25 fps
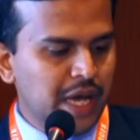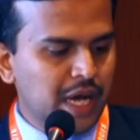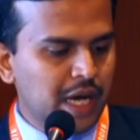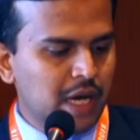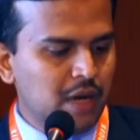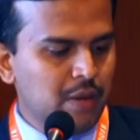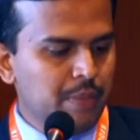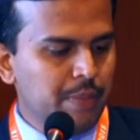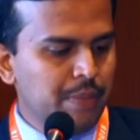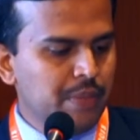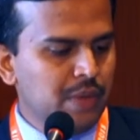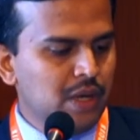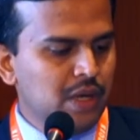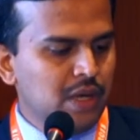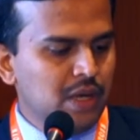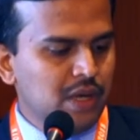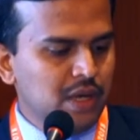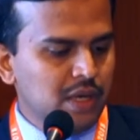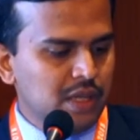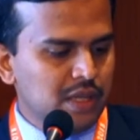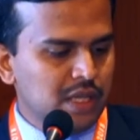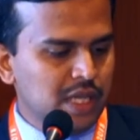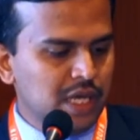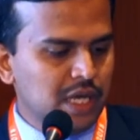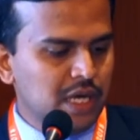backup.
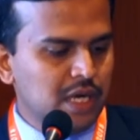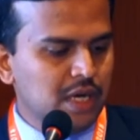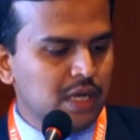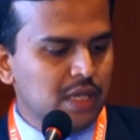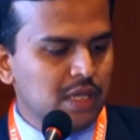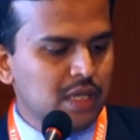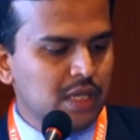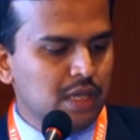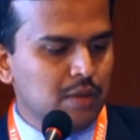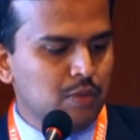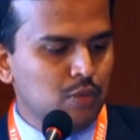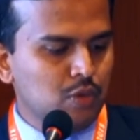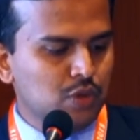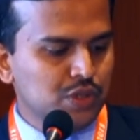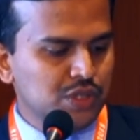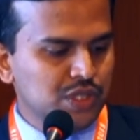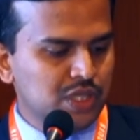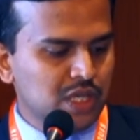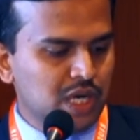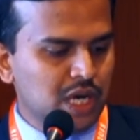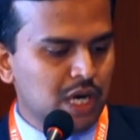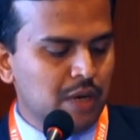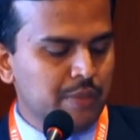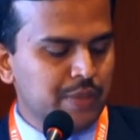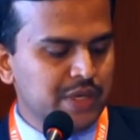Then the
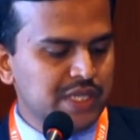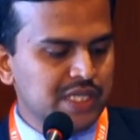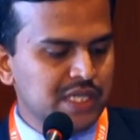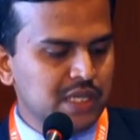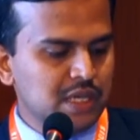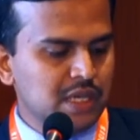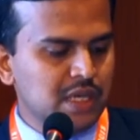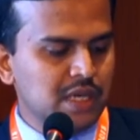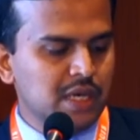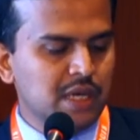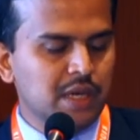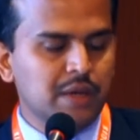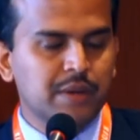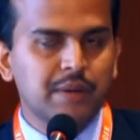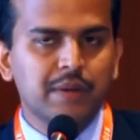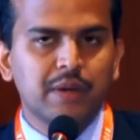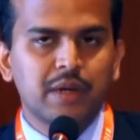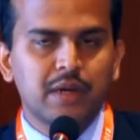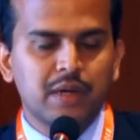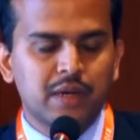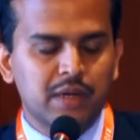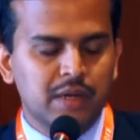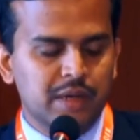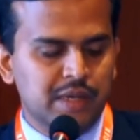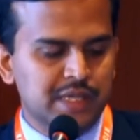most common
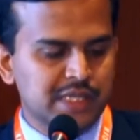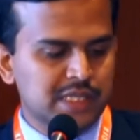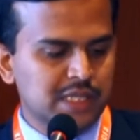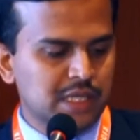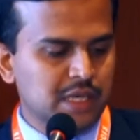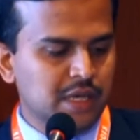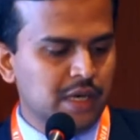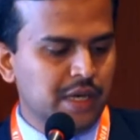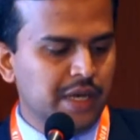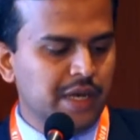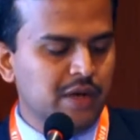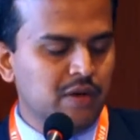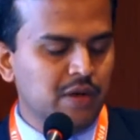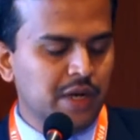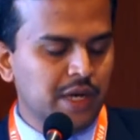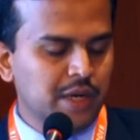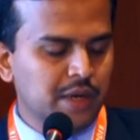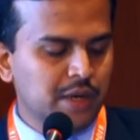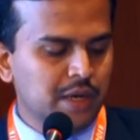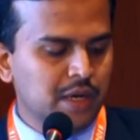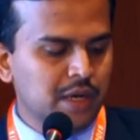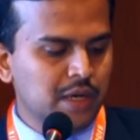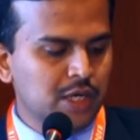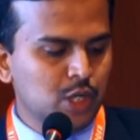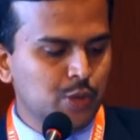is
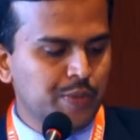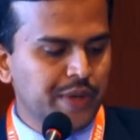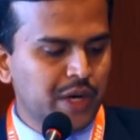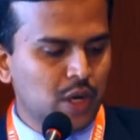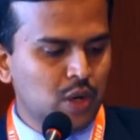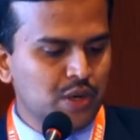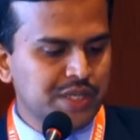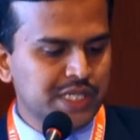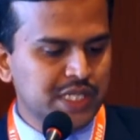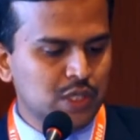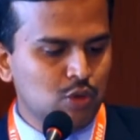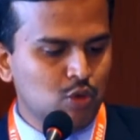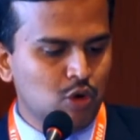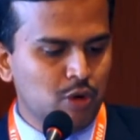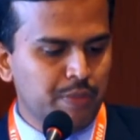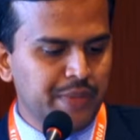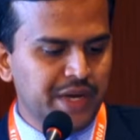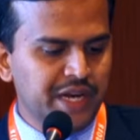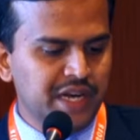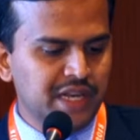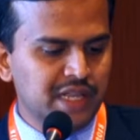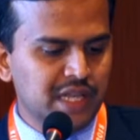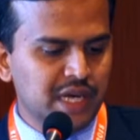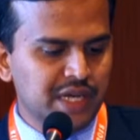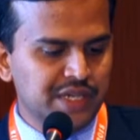tuberculosis
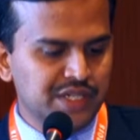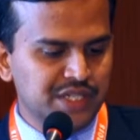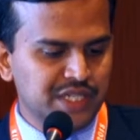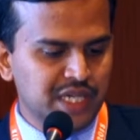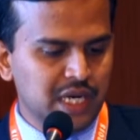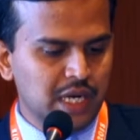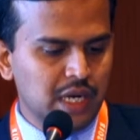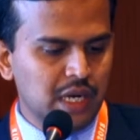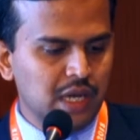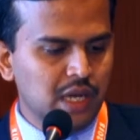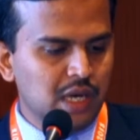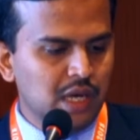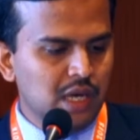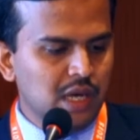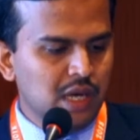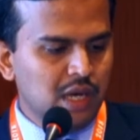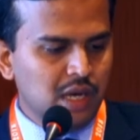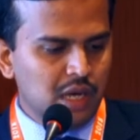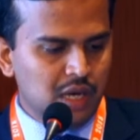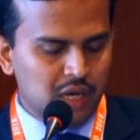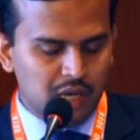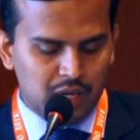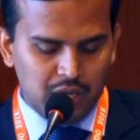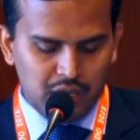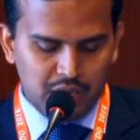involvement in the adrenal.
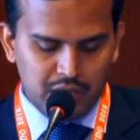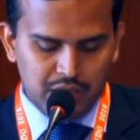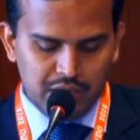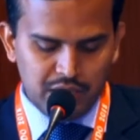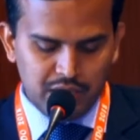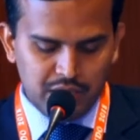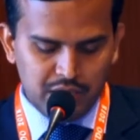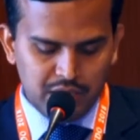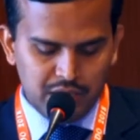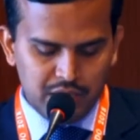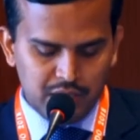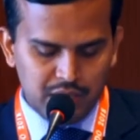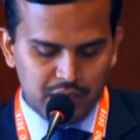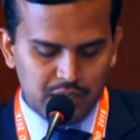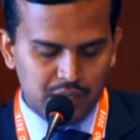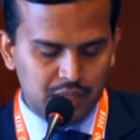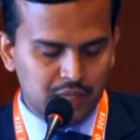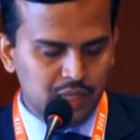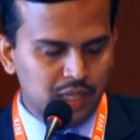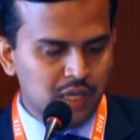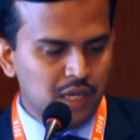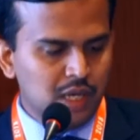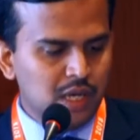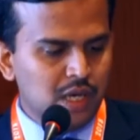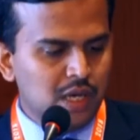
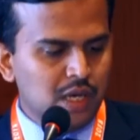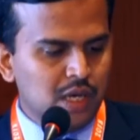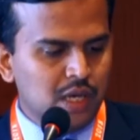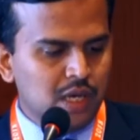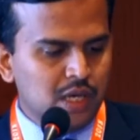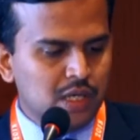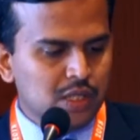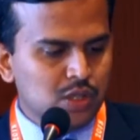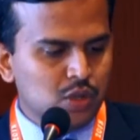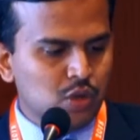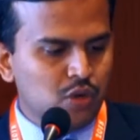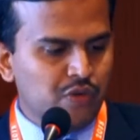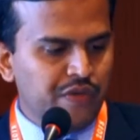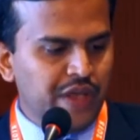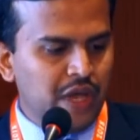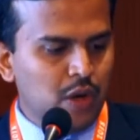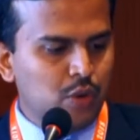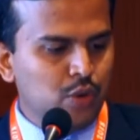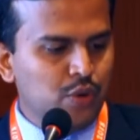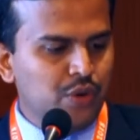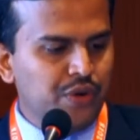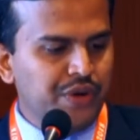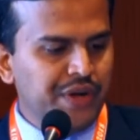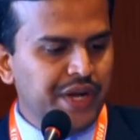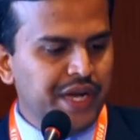And so we
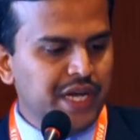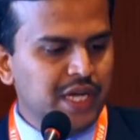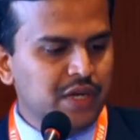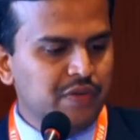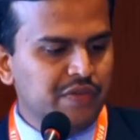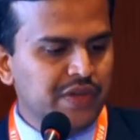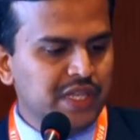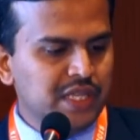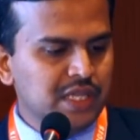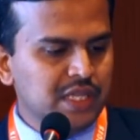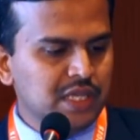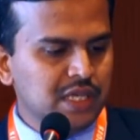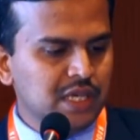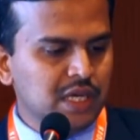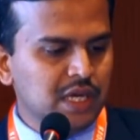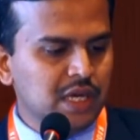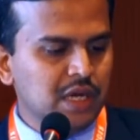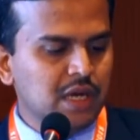have to treat with